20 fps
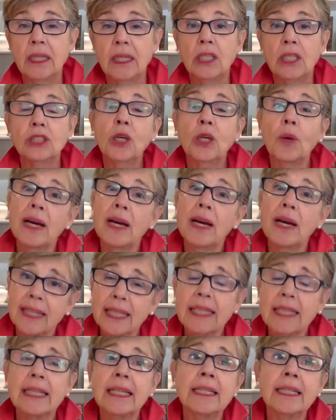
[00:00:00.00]
So I
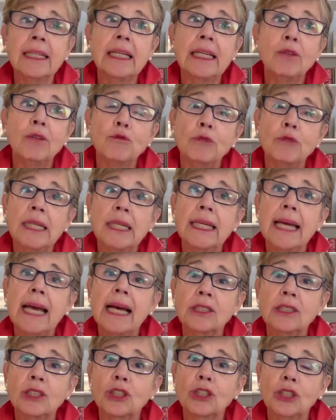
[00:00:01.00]
think it, it really
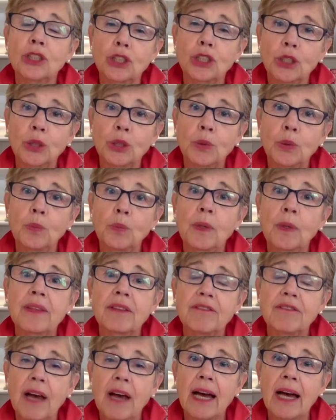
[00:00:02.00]
has to do with
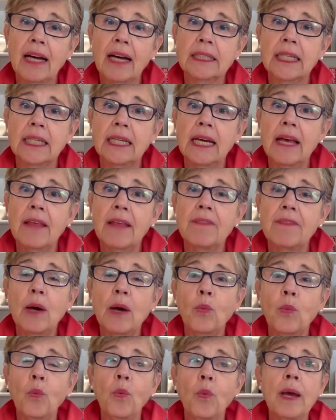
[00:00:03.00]
the fact
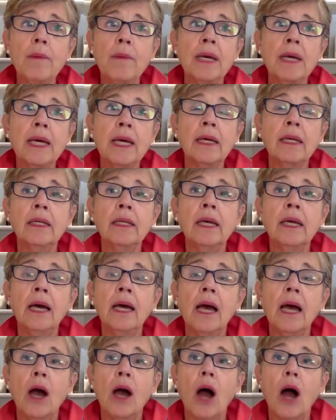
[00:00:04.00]
that women,